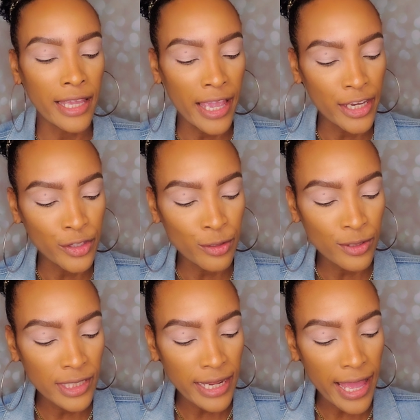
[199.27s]
and
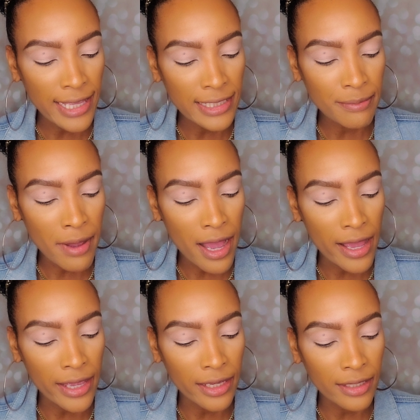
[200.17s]
use it as
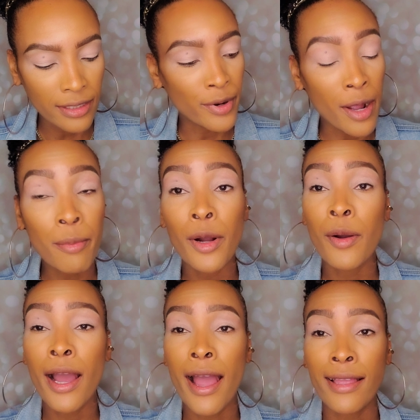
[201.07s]
my brow
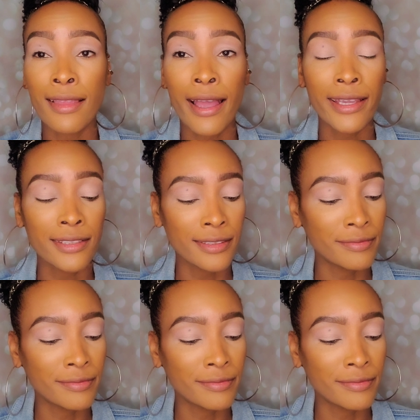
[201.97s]
bone highlight.